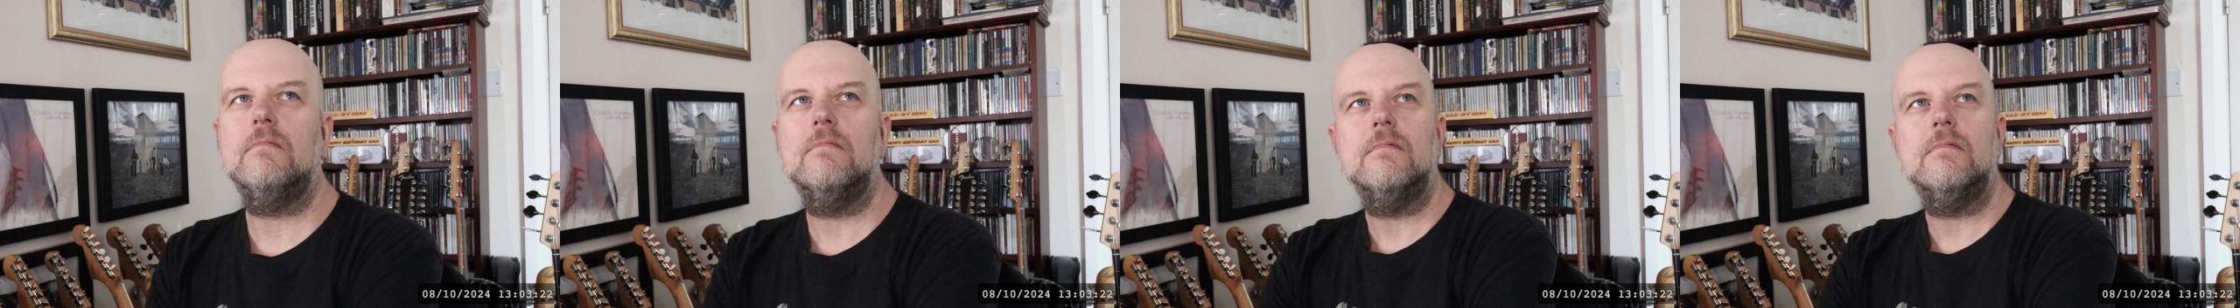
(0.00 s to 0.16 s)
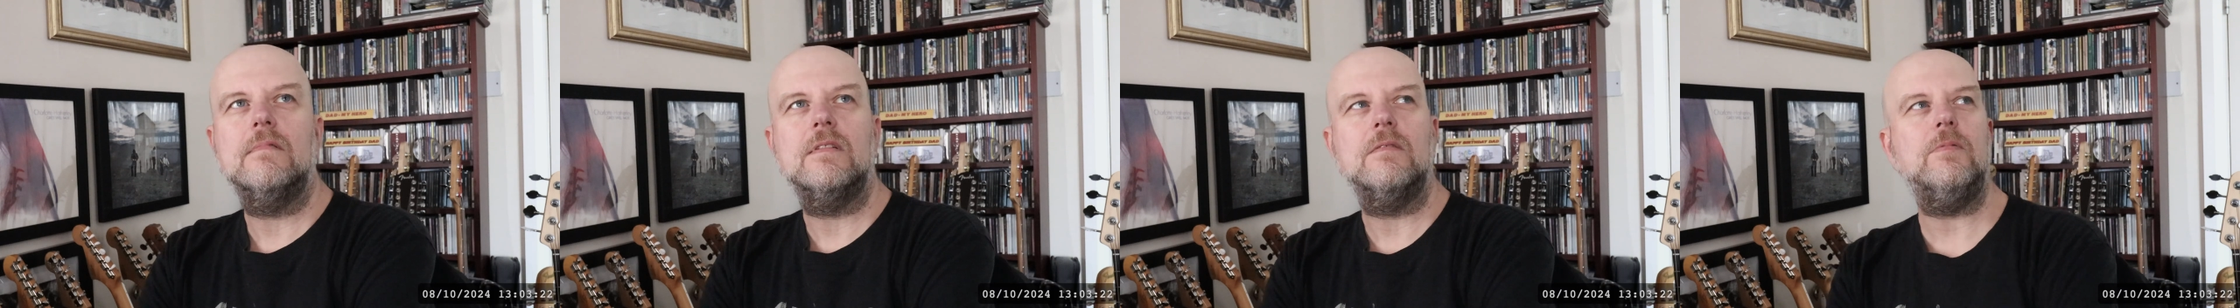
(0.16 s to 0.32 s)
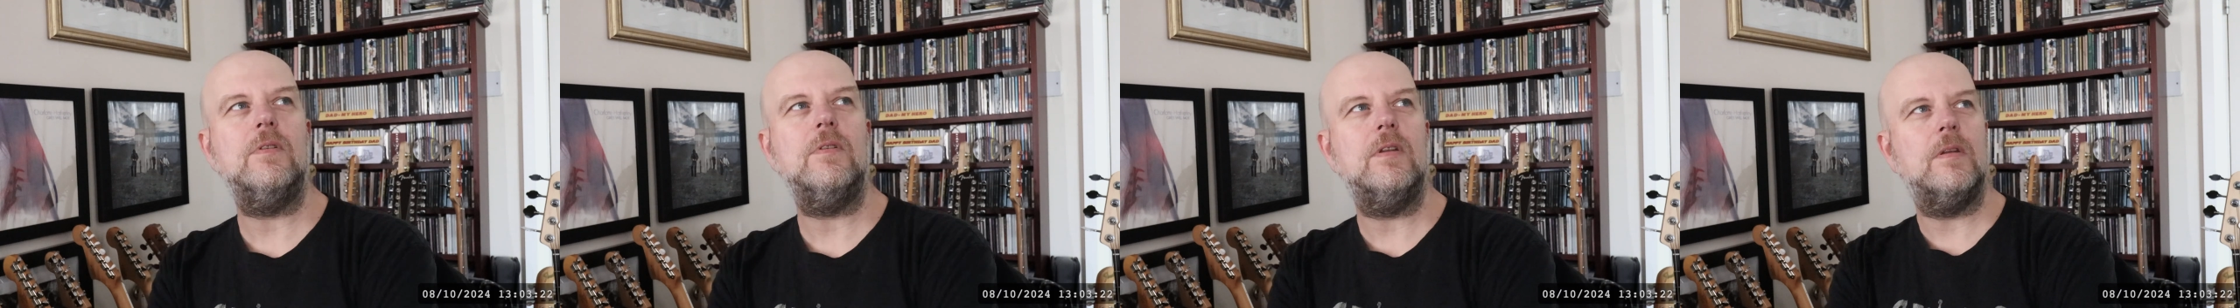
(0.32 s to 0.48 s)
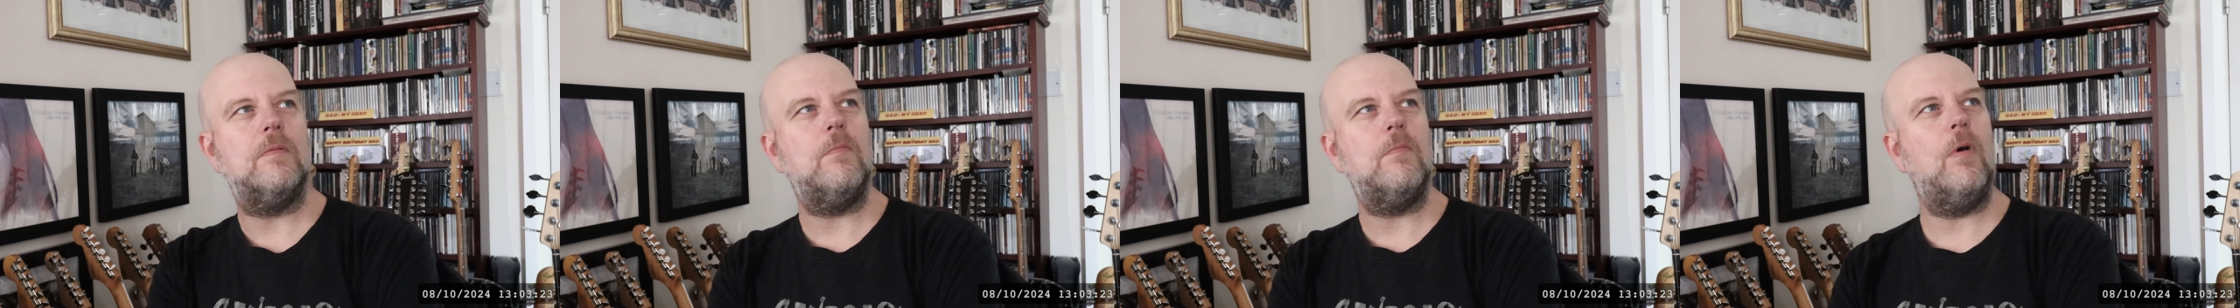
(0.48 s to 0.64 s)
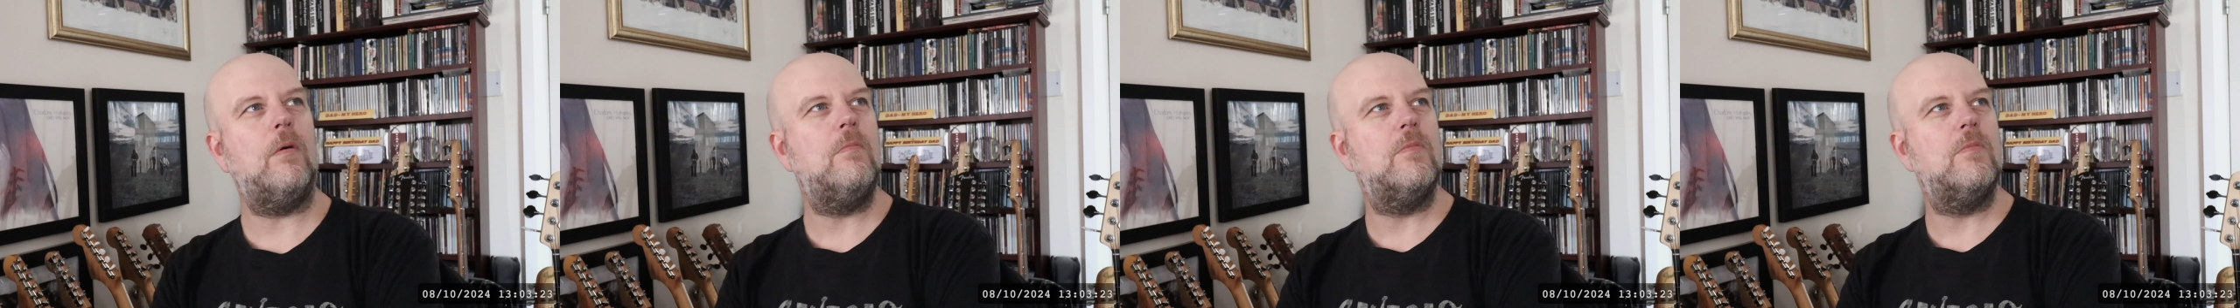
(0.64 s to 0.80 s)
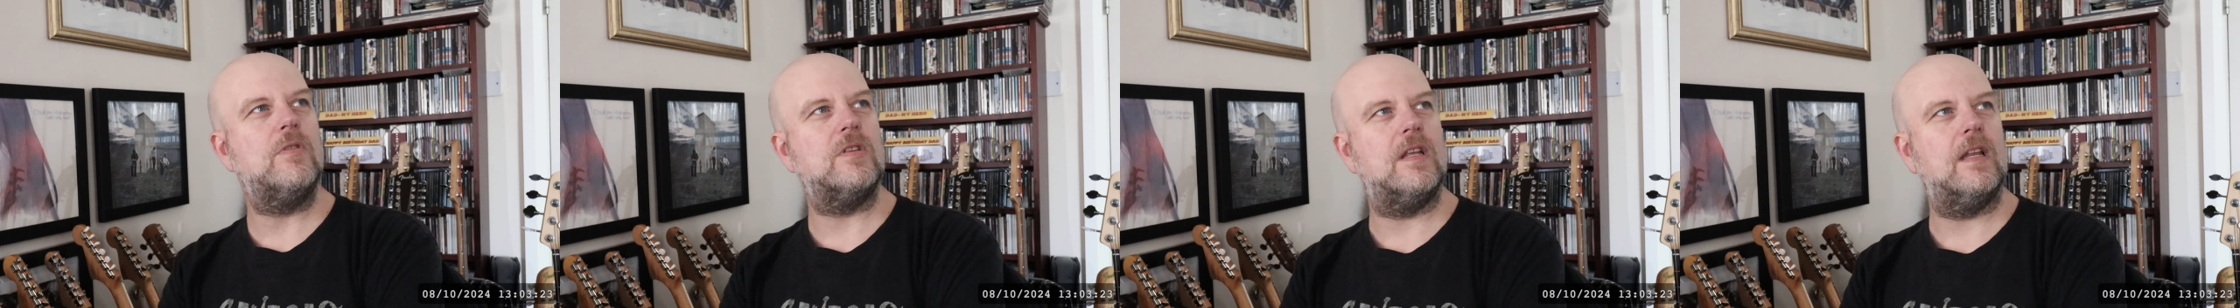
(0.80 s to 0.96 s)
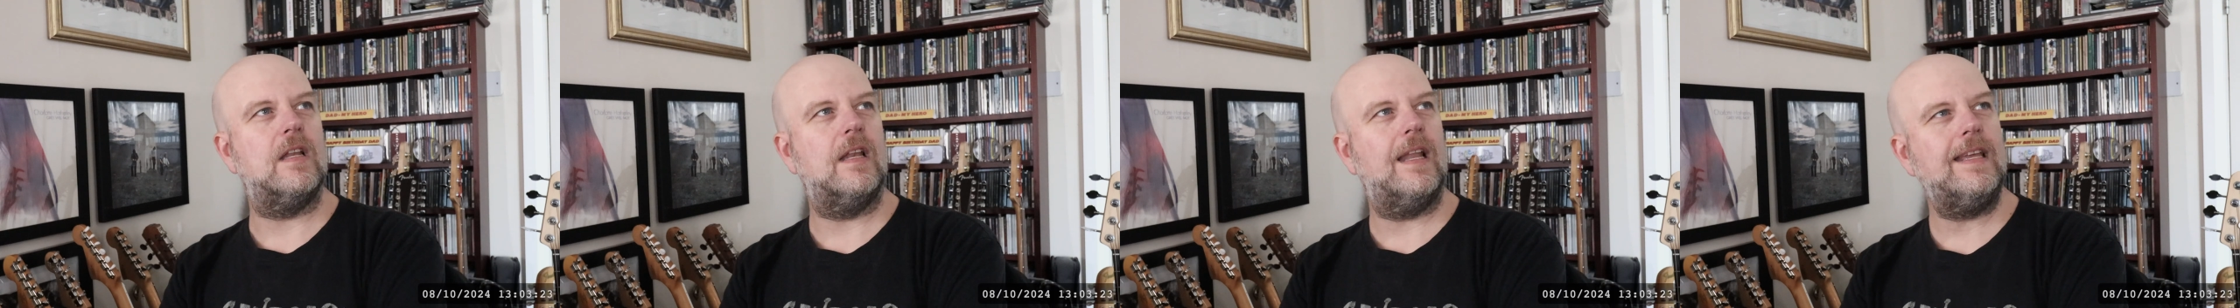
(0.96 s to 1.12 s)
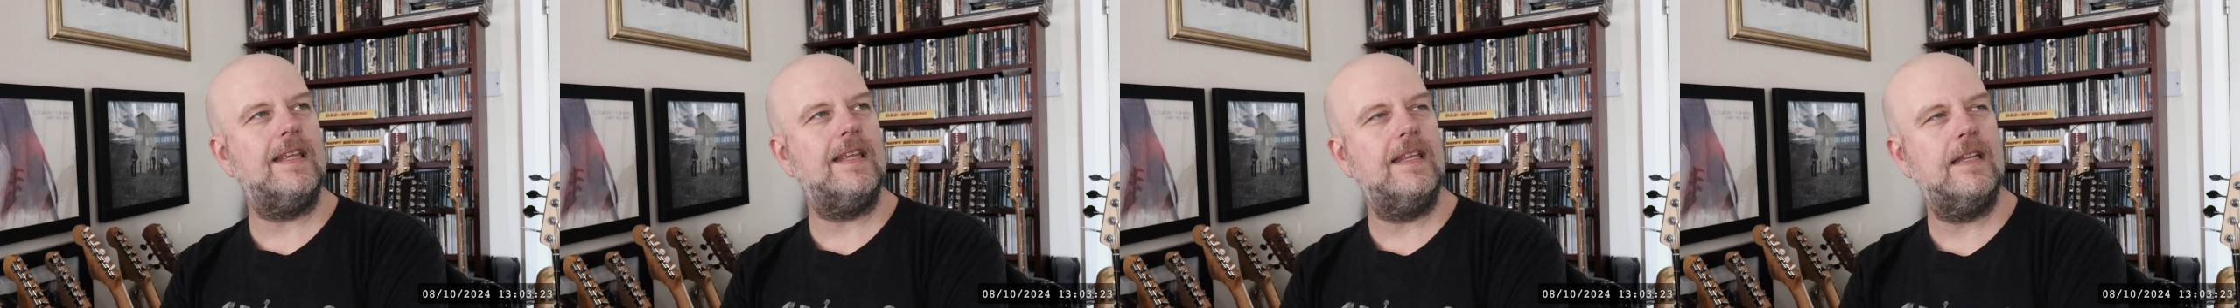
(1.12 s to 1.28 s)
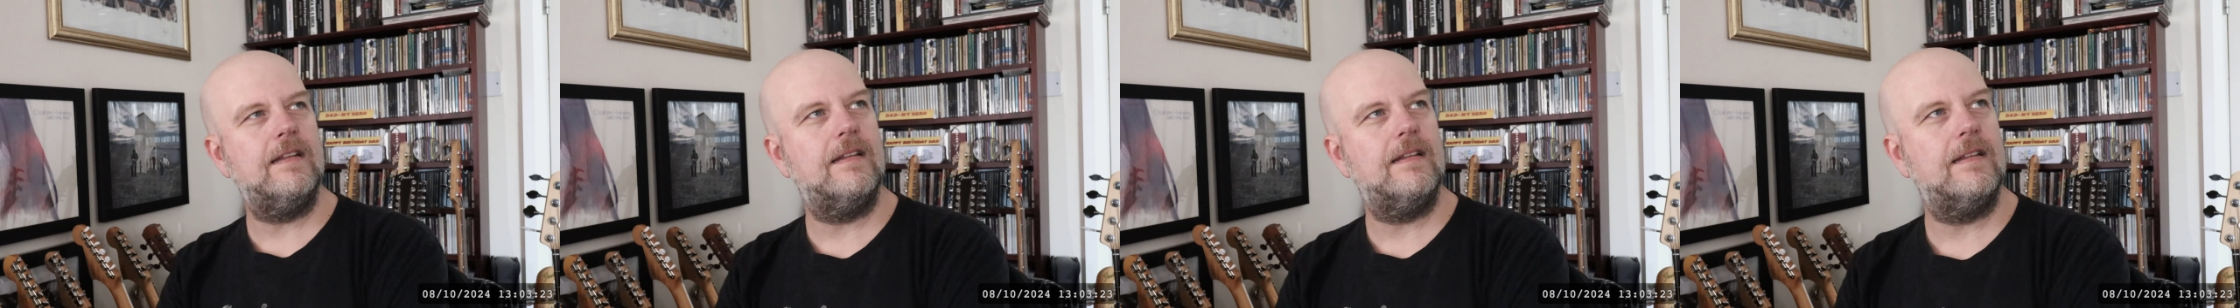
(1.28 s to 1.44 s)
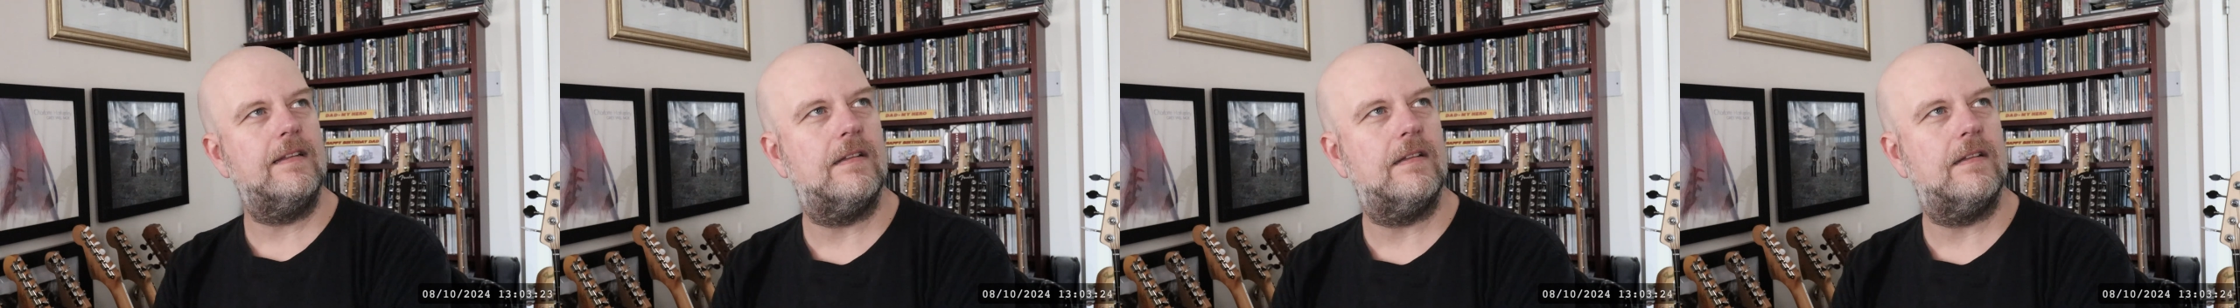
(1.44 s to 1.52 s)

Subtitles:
When was it? The late